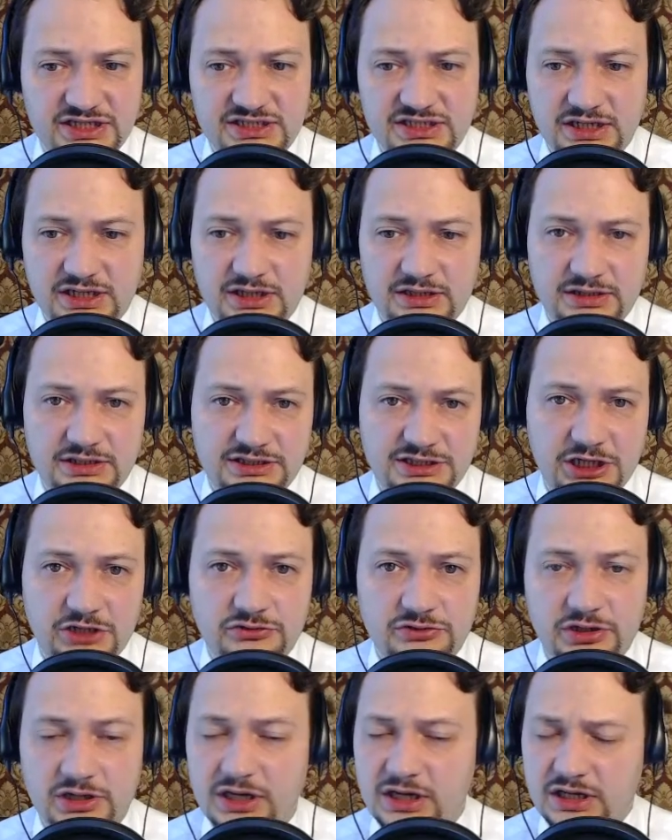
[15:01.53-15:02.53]
and
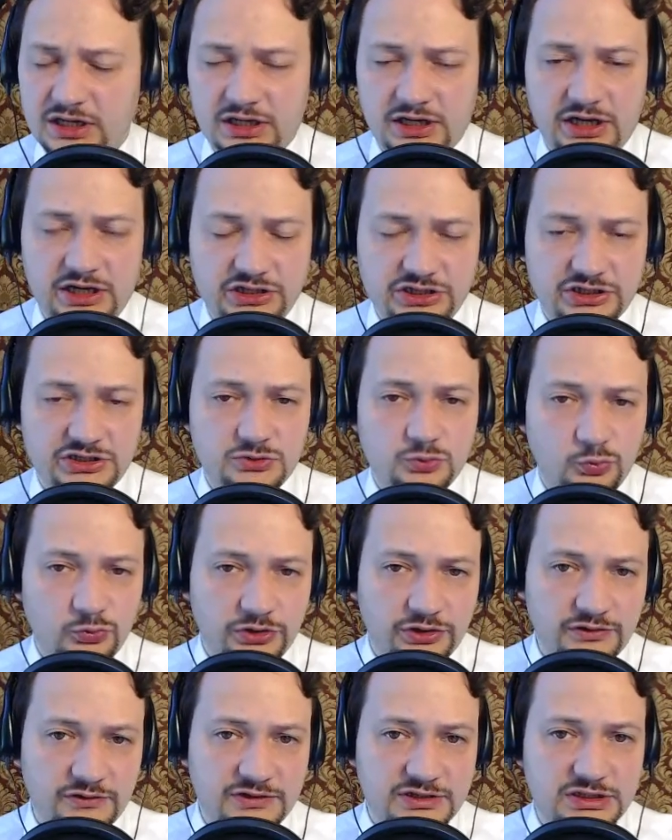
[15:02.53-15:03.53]
etc. I just
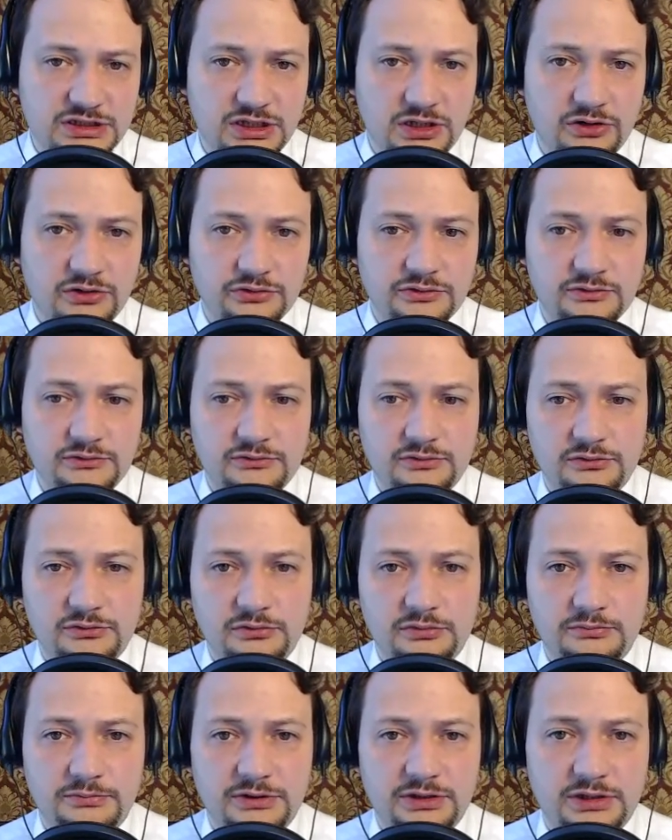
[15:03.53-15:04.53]
want this code
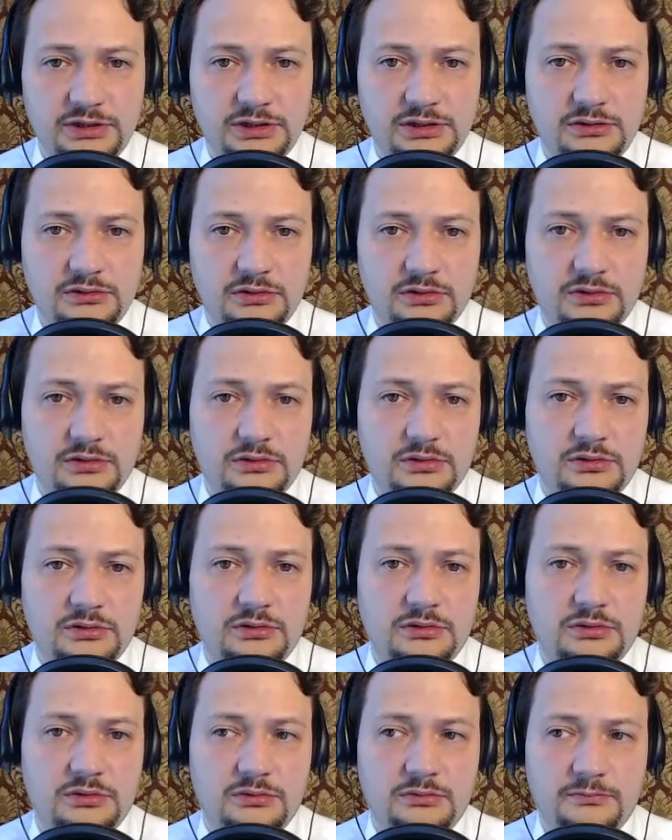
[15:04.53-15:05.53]
to be
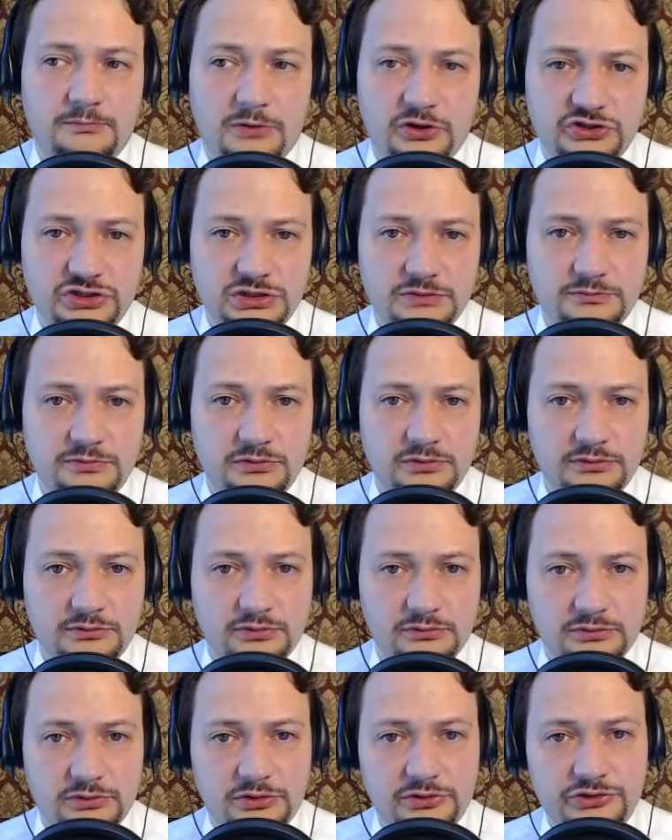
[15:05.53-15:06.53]
possible to
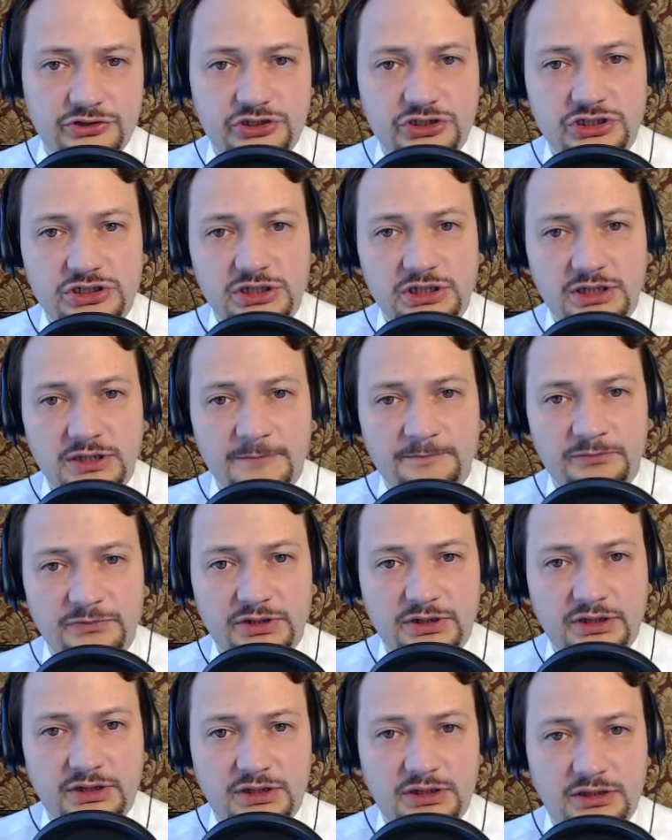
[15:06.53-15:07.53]
launch
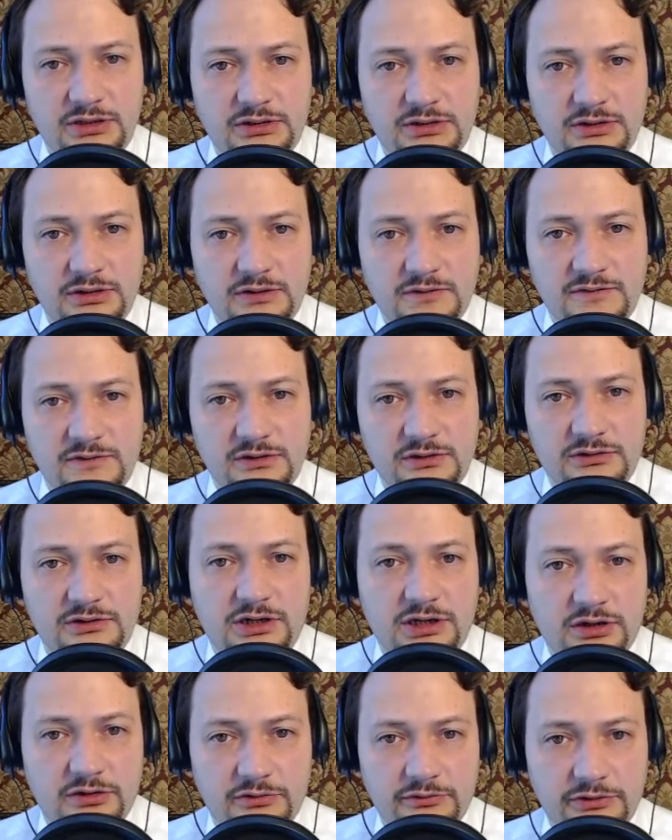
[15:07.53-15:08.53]
in the
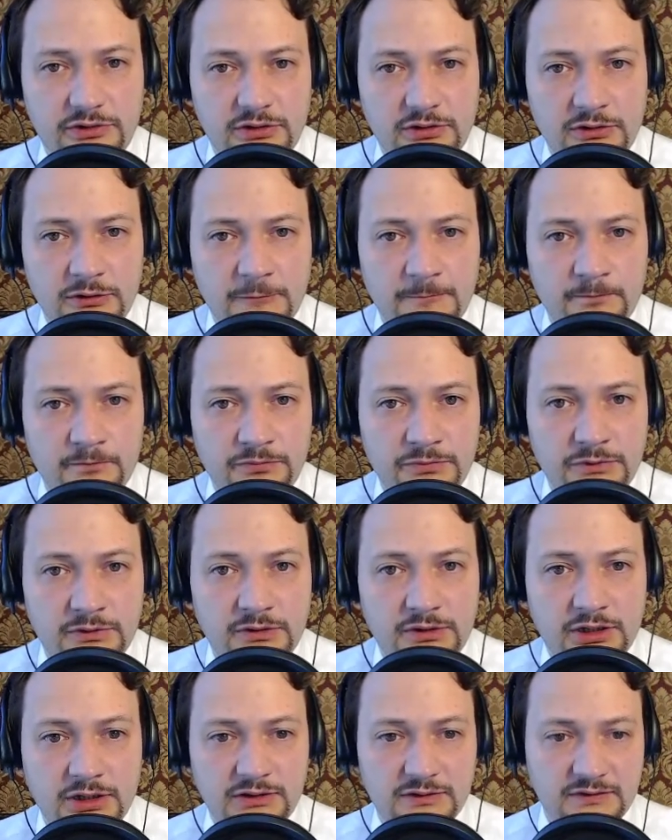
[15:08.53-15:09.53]
cloud.
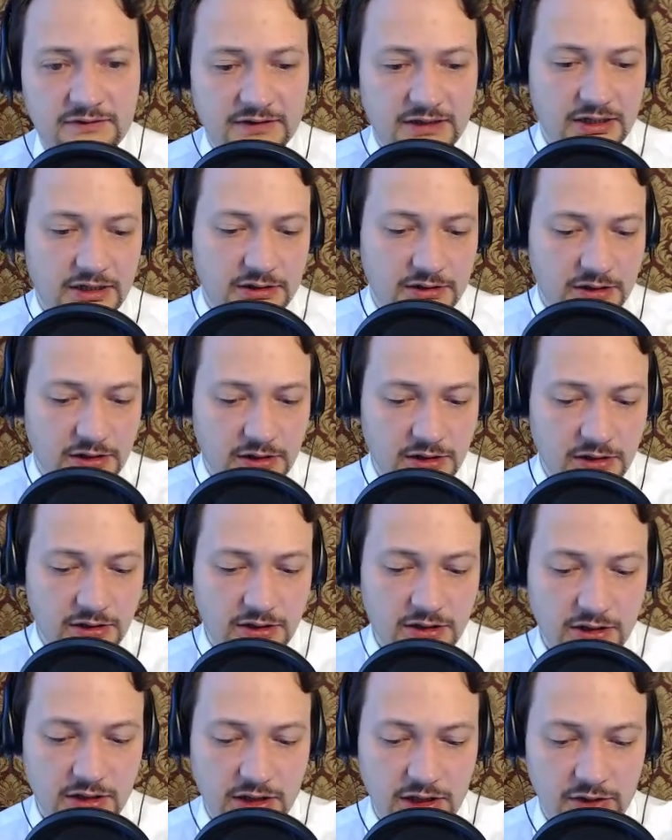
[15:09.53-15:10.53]
And then
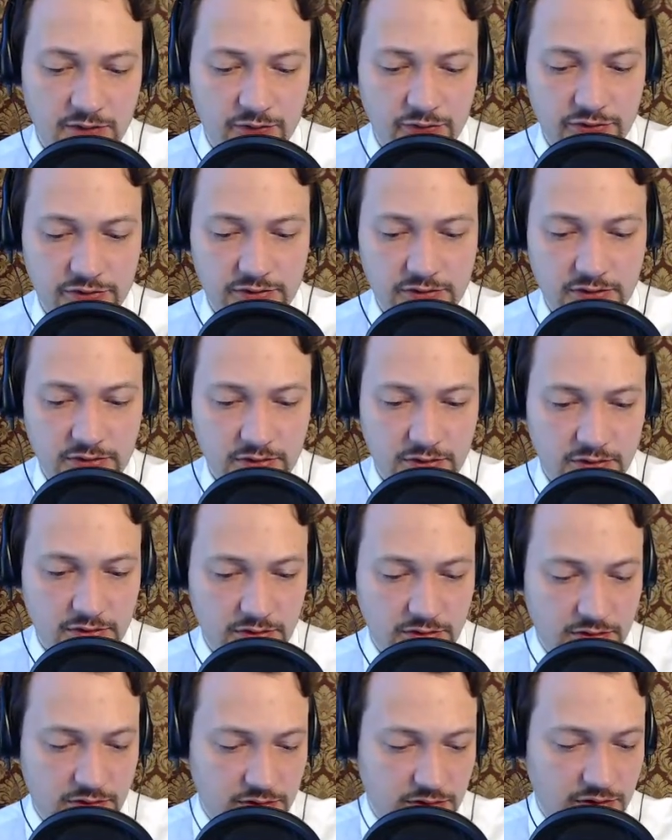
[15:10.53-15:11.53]
I would
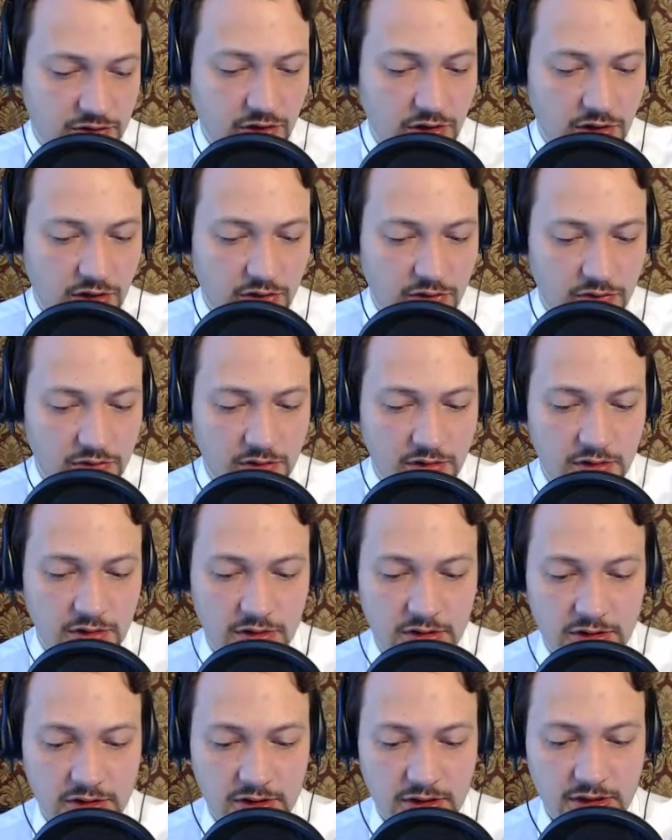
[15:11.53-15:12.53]
go
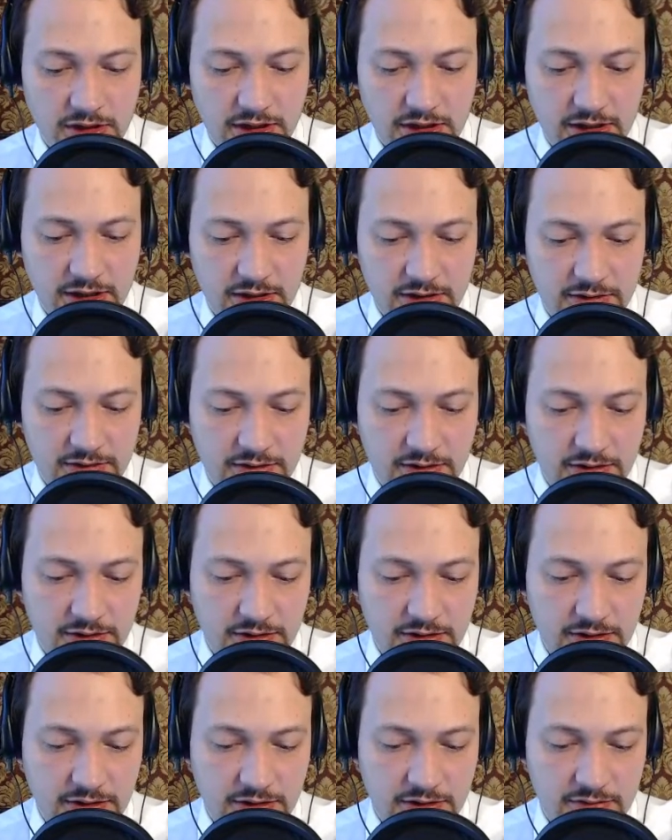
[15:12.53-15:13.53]
and
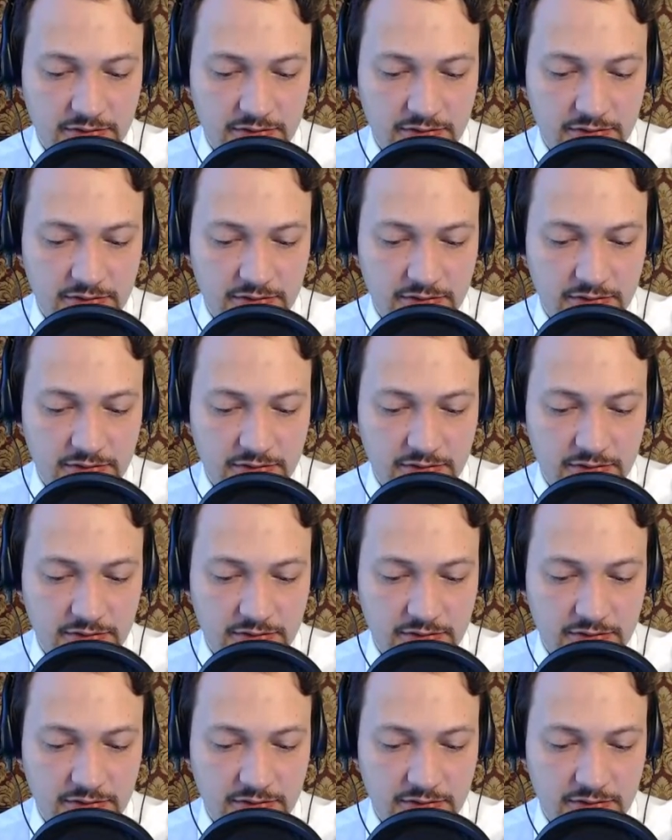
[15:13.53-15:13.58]
I